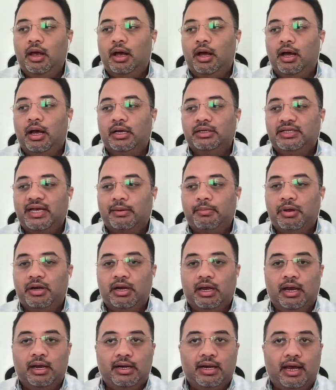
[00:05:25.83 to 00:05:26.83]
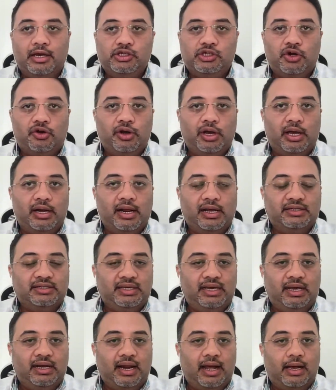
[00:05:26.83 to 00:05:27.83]
uh, segment in Nigeria and I
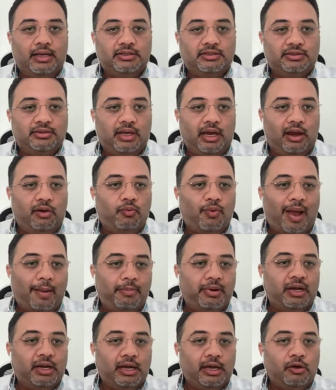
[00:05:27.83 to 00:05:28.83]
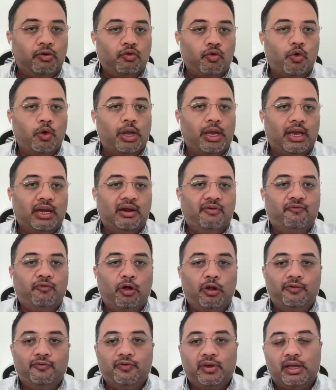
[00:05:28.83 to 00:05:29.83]
see it as a rapidly growing and
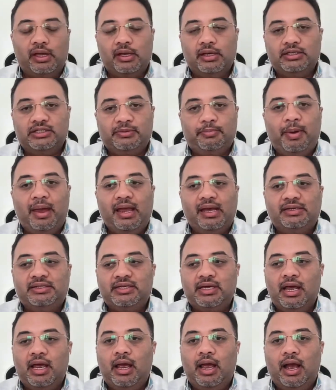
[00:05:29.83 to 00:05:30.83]
evolving space,